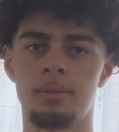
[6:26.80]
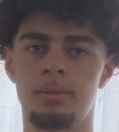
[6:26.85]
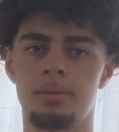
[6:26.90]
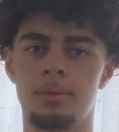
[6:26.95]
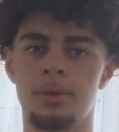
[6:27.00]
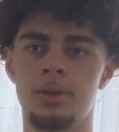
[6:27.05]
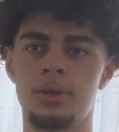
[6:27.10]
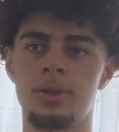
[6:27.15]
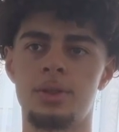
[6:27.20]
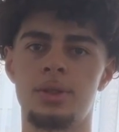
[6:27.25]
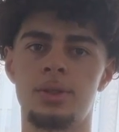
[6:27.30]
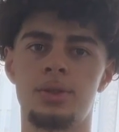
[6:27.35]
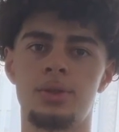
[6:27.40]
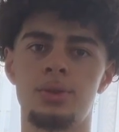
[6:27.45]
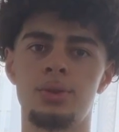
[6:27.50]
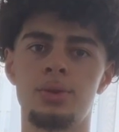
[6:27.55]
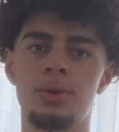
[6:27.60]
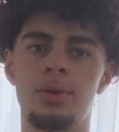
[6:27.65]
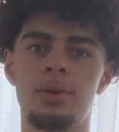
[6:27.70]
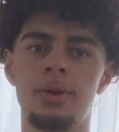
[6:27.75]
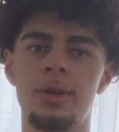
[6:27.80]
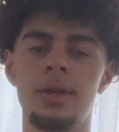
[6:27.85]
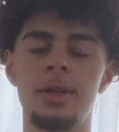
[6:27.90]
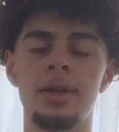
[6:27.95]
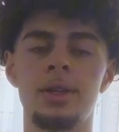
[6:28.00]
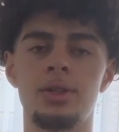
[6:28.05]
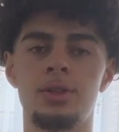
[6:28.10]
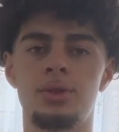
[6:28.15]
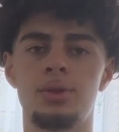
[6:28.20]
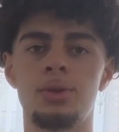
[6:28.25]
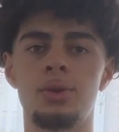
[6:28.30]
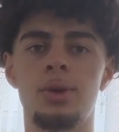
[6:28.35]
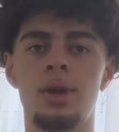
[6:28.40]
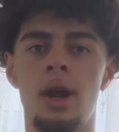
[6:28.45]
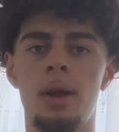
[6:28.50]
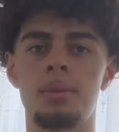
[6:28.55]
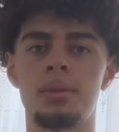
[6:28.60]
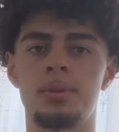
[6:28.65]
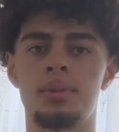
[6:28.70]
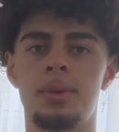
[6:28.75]
because eating 2
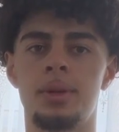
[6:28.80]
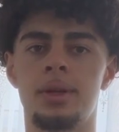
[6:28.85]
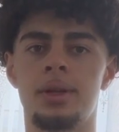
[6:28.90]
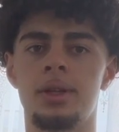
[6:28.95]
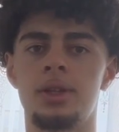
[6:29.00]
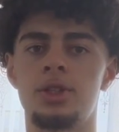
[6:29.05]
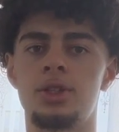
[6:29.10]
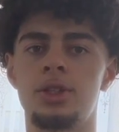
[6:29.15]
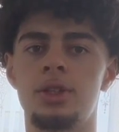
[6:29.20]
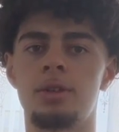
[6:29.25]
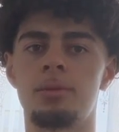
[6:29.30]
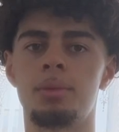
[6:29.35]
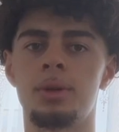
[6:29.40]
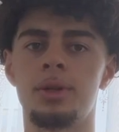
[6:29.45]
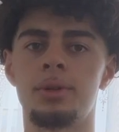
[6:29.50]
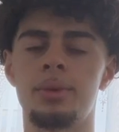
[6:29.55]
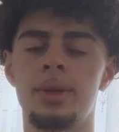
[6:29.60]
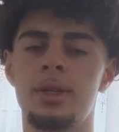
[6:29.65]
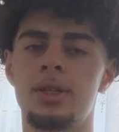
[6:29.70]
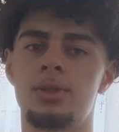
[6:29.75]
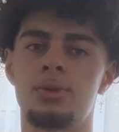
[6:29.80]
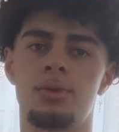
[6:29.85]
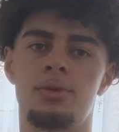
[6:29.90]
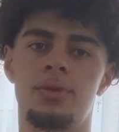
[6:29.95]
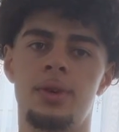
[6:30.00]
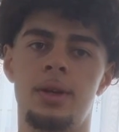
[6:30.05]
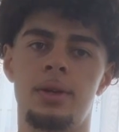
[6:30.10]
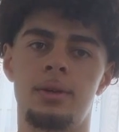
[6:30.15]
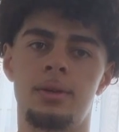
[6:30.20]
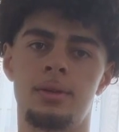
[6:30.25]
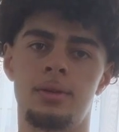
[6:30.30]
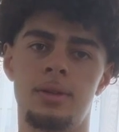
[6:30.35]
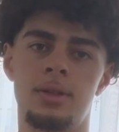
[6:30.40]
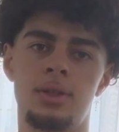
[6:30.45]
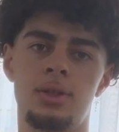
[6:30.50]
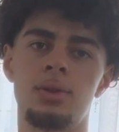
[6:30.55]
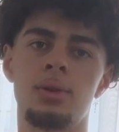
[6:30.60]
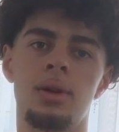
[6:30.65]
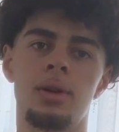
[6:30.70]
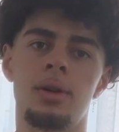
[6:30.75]
grams per kg of body weight is still fine, it's
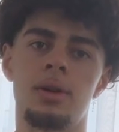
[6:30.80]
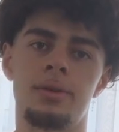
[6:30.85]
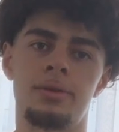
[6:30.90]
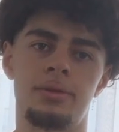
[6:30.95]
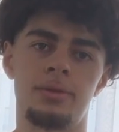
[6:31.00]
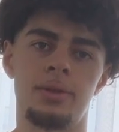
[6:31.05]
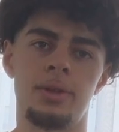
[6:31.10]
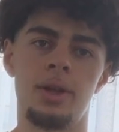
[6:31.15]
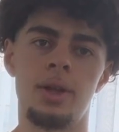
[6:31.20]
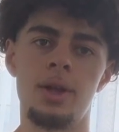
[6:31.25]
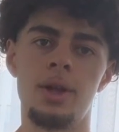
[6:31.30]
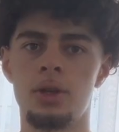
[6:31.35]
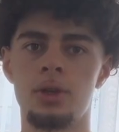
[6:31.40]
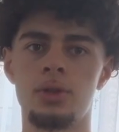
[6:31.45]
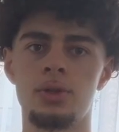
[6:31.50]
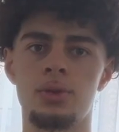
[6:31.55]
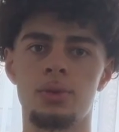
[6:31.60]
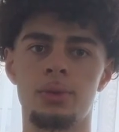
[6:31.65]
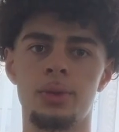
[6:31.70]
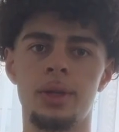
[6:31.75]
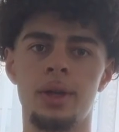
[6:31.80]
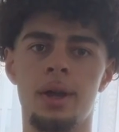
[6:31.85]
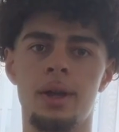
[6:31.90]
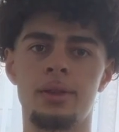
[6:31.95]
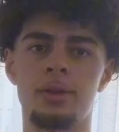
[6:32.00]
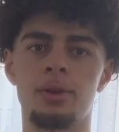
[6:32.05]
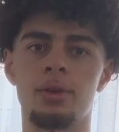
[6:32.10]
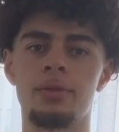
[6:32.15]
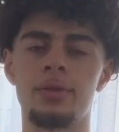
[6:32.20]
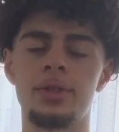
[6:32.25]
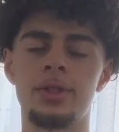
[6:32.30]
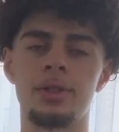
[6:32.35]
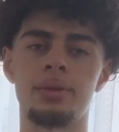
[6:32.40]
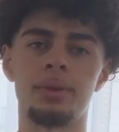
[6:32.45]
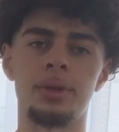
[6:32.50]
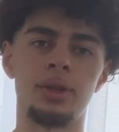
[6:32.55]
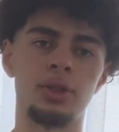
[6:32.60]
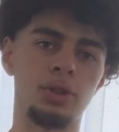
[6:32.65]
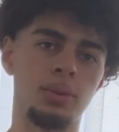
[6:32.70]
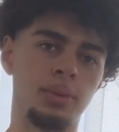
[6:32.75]
still enough. So yeah, and then obviously
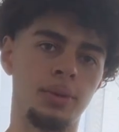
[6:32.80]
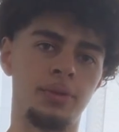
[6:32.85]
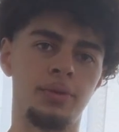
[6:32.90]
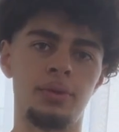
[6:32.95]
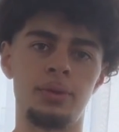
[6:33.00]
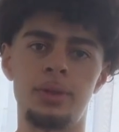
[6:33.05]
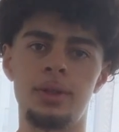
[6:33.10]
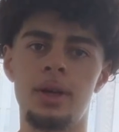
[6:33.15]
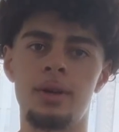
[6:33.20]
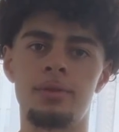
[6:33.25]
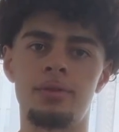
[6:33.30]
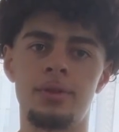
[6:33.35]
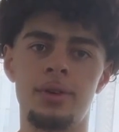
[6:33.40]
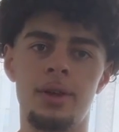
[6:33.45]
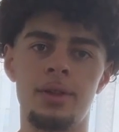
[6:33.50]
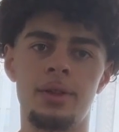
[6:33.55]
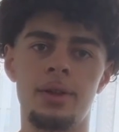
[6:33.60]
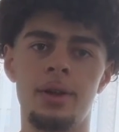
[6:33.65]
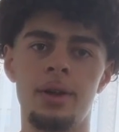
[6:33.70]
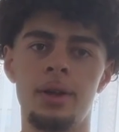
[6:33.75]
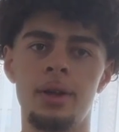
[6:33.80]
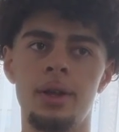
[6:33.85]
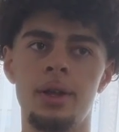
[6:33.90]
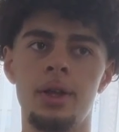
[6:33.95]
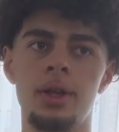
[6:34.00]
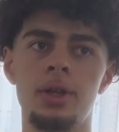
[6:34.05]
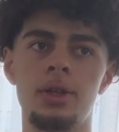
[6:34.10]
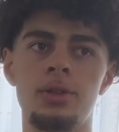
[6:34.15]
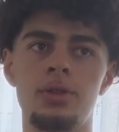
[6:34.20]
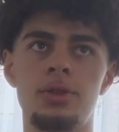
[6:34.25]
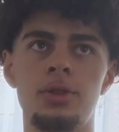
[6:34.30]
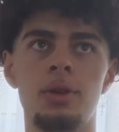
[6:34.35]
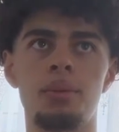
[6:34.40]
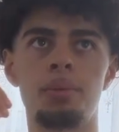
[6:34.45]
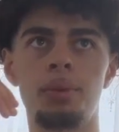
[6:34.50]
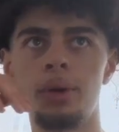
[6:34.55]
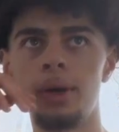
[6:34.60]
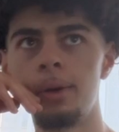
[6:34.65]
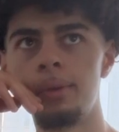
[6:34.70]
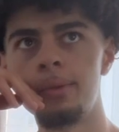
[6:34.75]
when you drop the food down further to the
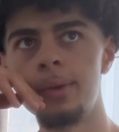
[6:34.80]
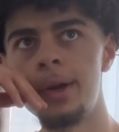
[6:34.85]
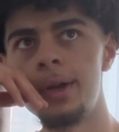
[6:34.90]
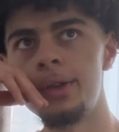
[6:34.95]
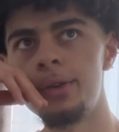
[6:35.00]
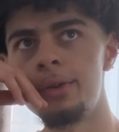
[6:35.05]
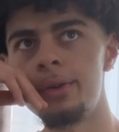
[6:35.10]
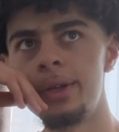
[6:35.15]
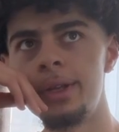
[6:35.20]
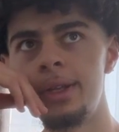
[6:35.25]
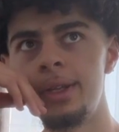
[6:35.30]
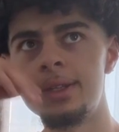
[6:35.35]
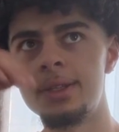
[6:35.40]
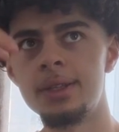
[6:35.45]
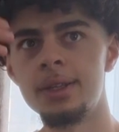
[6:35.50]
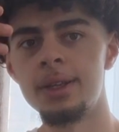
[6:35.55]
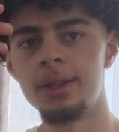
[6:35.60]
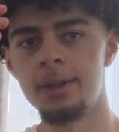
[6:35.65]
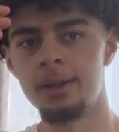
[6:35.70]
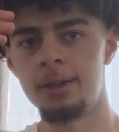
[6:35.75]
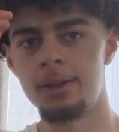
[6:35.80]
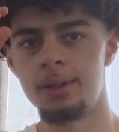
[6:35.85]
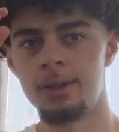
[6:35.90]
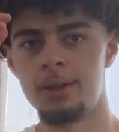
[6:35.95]
point where you're eating